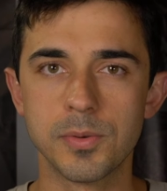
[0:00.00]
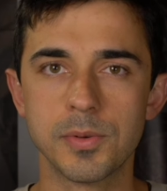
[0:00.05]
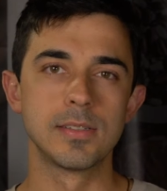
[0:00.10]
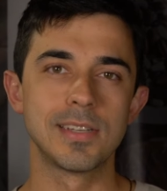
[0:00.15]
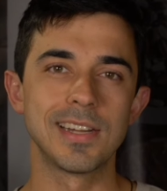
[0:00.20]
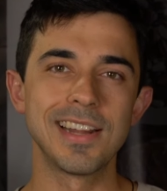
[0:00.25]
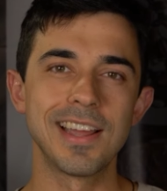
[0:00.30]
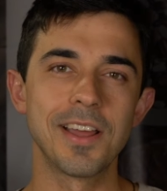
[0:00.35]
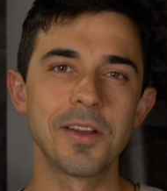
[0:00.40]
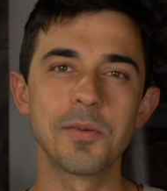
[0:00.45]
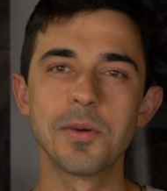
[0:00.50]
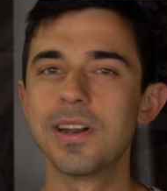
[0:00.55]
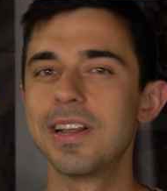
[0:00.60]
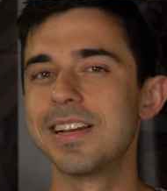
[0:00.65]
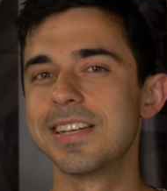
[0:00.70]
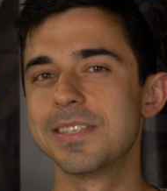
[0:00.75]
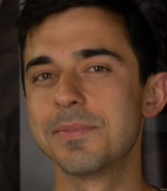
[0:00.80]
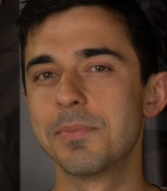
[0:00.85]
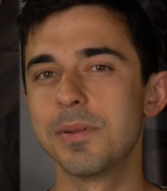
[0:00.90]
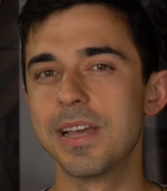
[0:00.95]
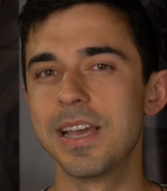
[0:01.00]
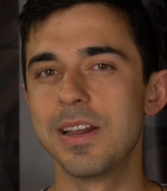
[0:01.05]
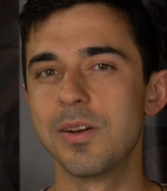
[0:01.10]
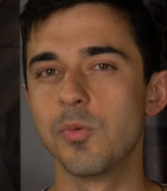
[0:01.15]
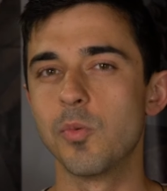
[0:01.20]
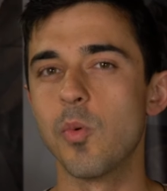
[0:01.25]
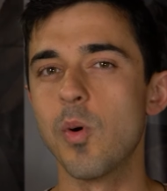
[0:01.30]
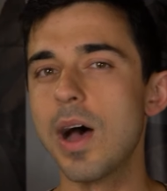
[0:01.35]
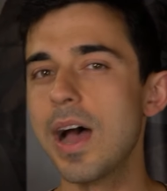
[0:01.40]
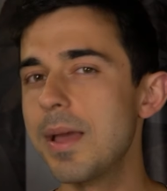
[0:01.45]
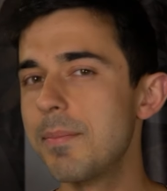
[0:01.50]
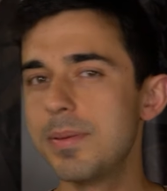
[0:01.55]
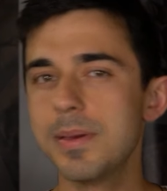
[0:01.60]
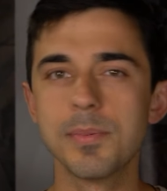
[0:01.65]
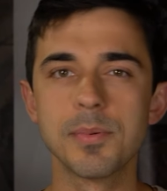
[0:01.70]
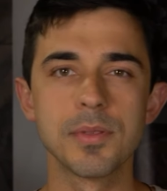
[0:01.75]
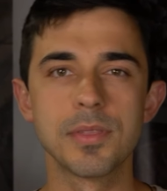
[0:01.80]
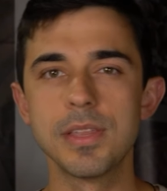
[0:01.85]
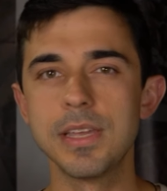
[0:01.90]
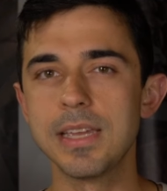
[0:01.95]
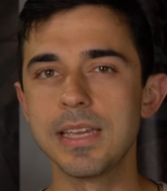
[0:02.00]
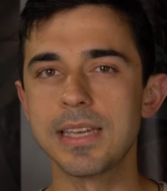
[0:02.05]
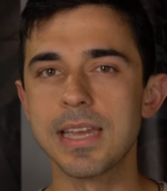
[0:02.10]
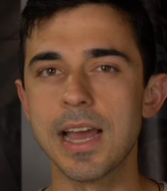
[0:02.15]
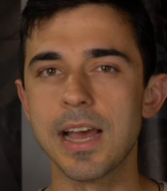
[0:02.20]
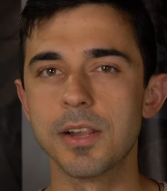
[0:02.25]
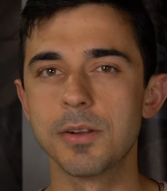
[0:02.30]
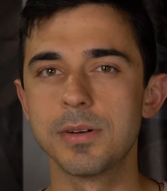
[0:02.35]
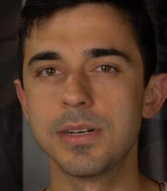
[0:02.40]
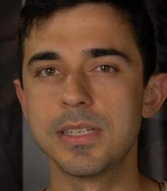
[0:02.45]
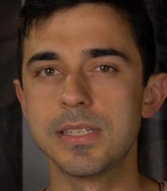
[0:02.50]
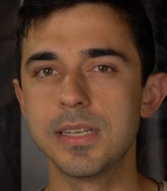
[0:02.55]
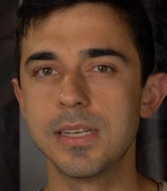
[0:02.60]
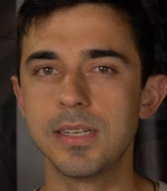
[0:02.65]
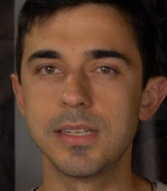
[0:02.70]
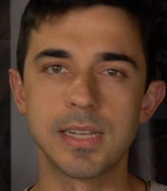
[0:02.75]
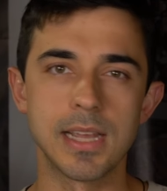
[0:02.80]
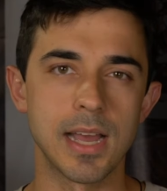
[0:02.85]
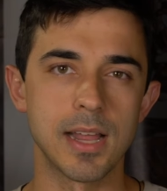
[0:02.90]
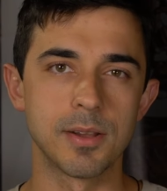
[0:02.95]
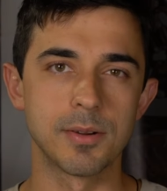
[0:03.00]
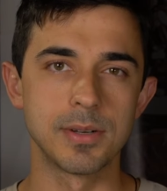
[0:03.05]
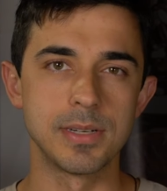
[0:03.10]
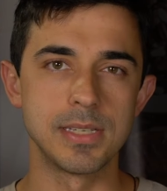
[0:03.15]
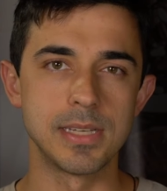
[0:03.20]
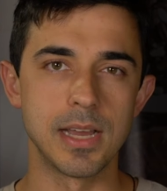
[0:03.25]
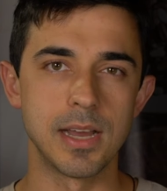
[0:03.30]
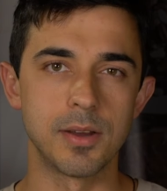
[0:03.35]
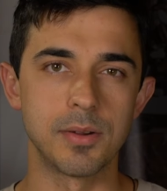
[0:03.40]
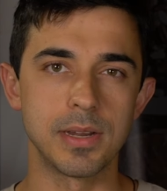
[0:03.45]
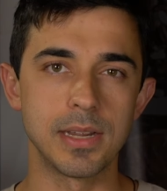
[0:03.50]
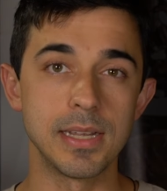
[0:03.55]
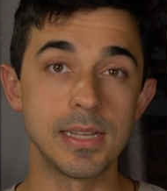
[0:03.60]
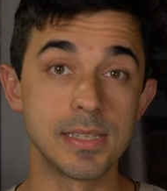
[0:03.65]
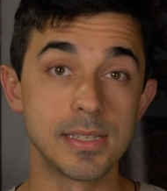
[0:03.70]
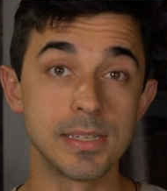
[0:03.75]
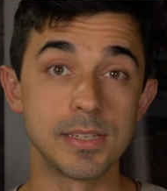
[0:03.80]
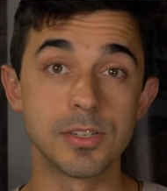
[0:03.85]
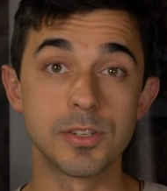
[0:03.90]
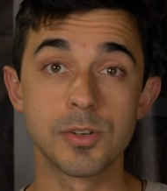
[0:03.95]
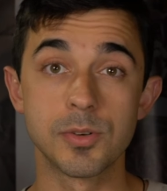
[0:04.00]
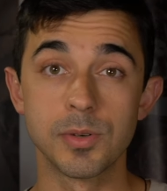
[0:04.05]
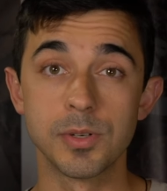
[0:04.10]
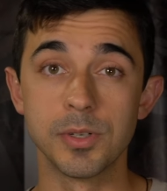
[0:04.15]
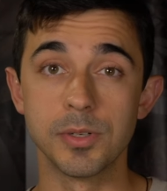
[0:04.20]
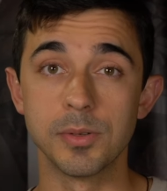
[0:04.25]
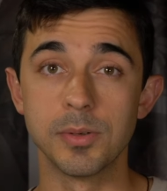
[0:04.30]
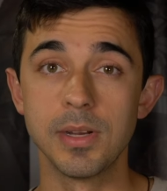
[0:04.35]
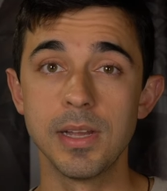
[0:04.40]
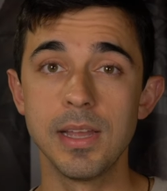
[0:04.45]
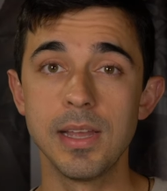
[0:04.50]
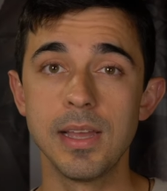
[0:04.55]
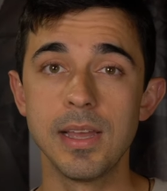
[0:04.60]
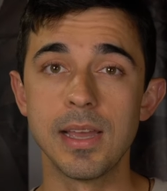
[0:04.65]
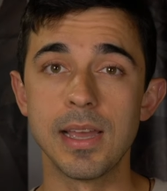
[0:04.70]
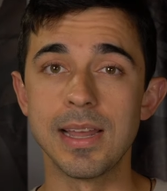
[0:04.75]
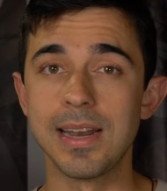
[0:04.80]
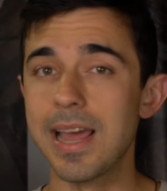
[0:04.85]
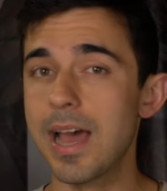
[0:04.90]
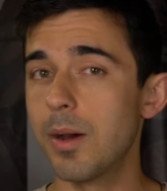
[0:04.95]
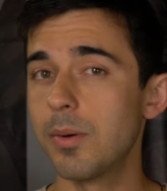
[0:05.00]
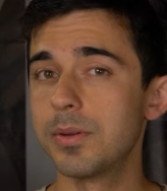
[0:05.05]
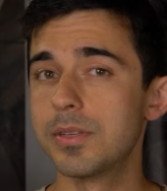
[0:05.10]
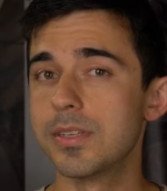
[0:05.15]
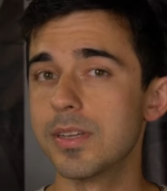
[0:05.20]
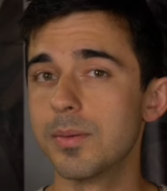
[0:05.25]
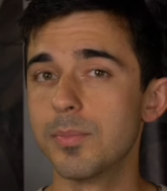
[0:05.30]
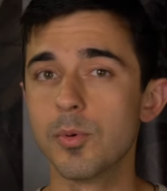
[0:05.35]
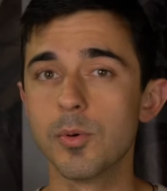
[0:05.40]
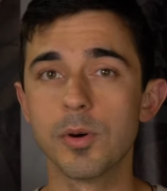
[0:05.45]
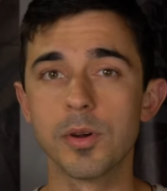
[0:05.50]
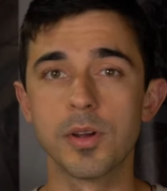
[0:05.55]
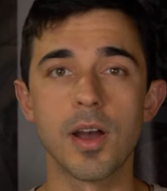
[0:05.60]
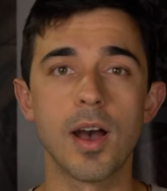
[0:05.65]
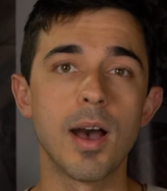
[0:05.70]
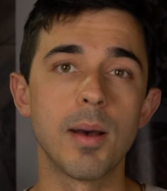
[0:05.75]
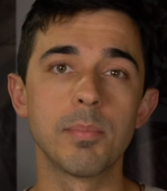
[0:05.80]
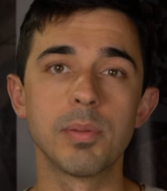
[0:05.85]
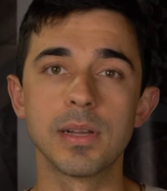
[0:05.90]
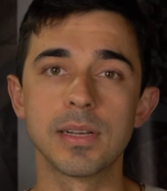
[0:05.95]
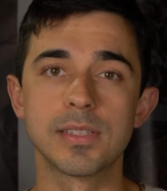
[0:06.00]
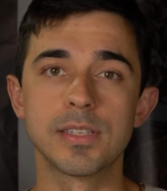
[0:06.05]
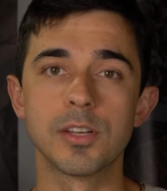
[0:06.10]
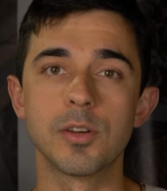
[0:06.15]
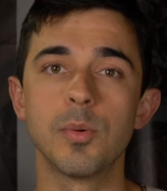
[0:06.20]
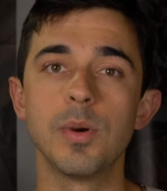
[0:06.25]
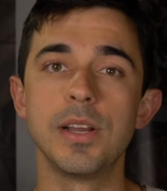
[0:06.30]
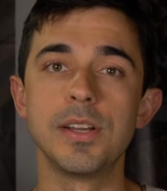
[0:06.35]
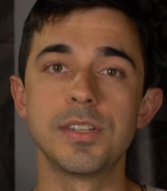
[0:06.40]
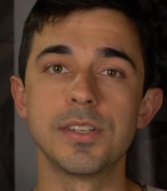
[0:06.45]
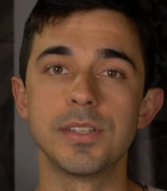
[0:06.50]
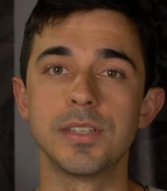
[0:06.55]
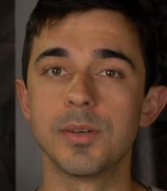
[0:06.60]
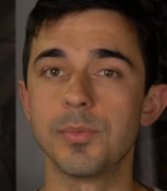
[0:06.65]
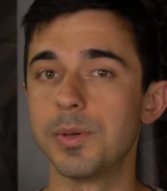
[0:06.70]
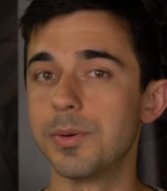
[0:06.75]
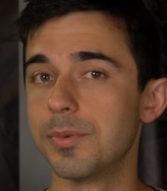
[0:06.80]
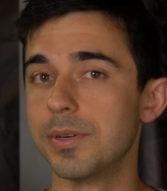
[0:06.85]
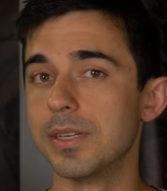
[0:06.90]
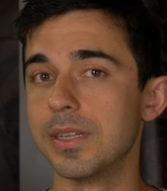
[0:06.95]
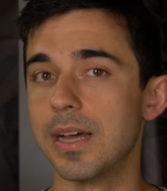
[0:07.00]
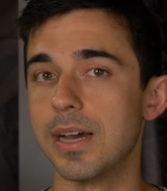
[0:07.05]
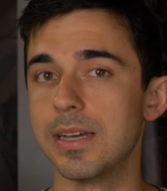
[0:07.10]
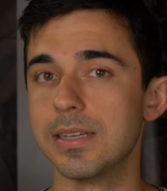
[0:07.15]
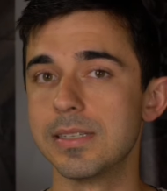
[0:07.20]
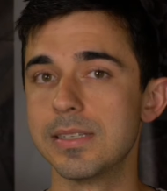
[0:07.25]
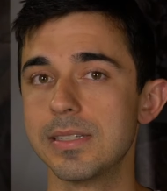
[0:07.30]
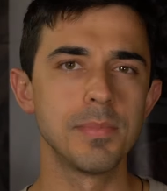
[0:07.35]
Today I want to explain why people think calories in, calories out isn't true, and how it's a more complex equation than we realize.